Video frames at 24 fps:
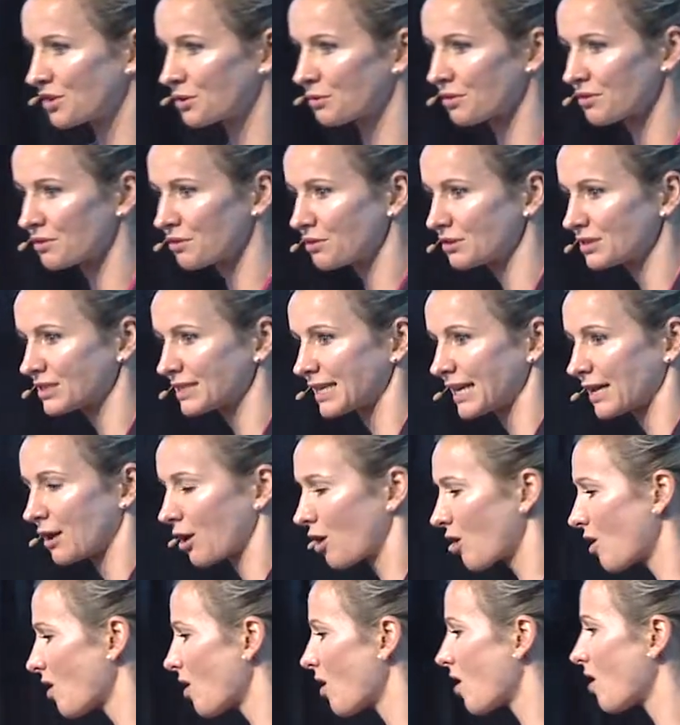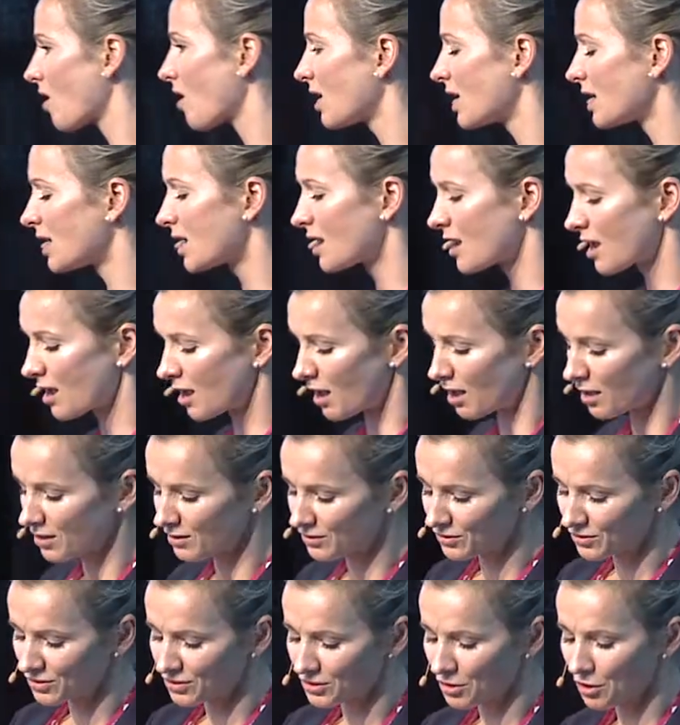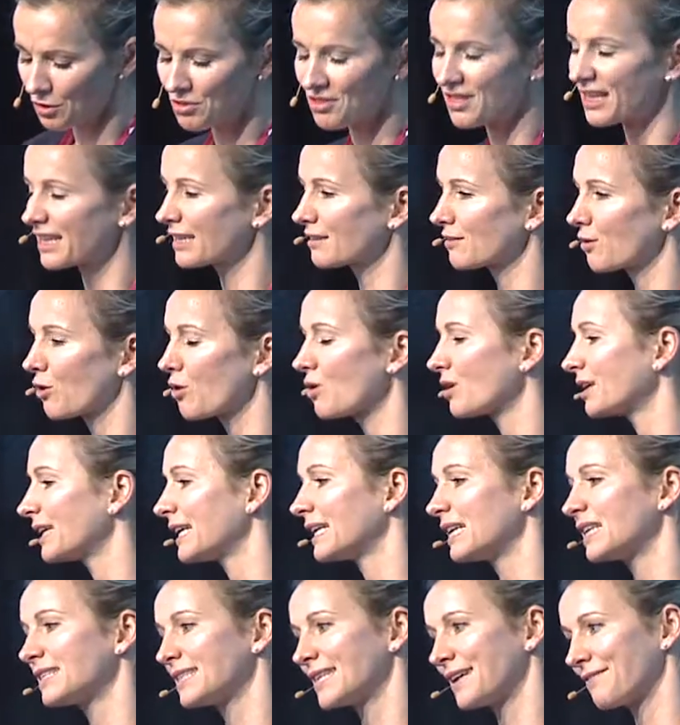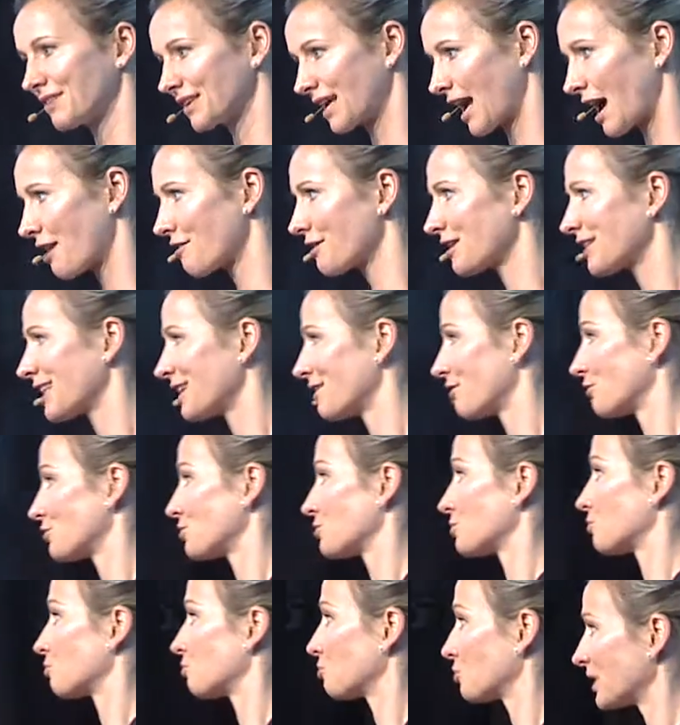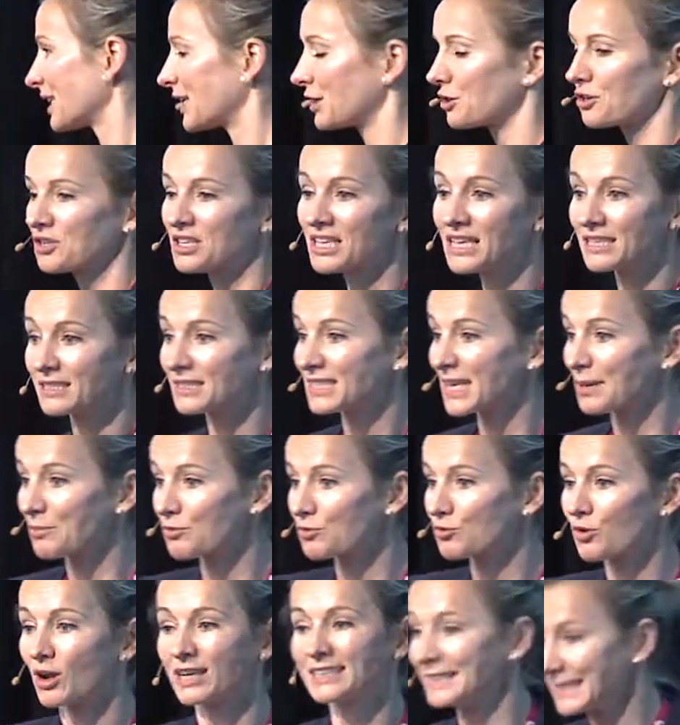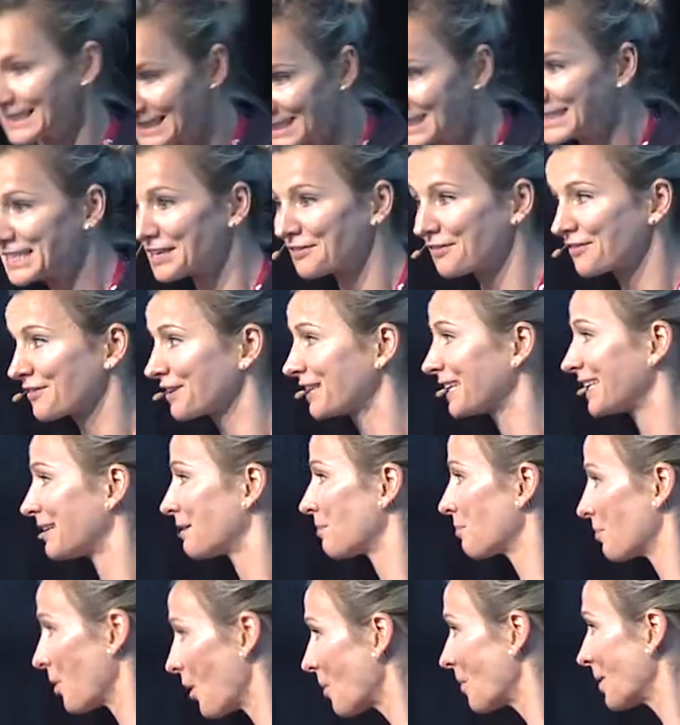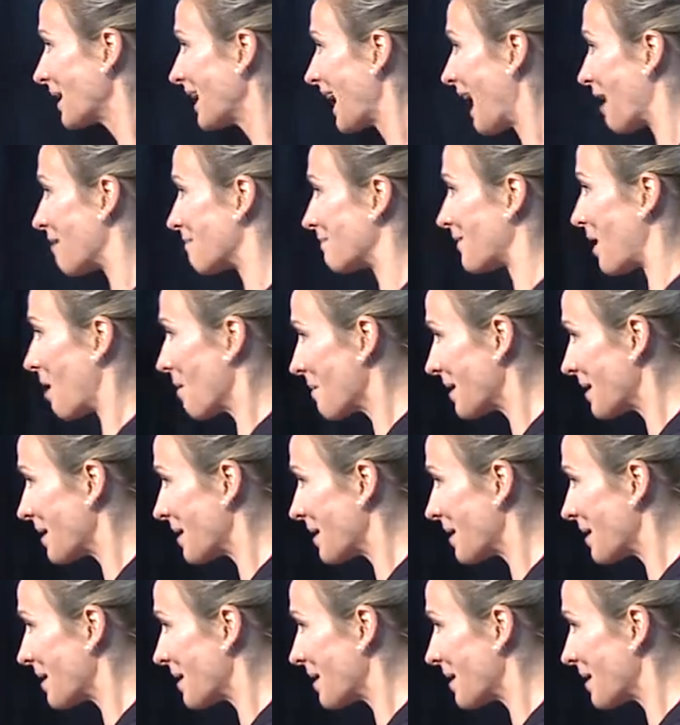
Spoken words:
you on Thursday. Oh, no, oh yeah, let's have the curry, that looks really good. Yes, double rice, definitely, put me up, I'm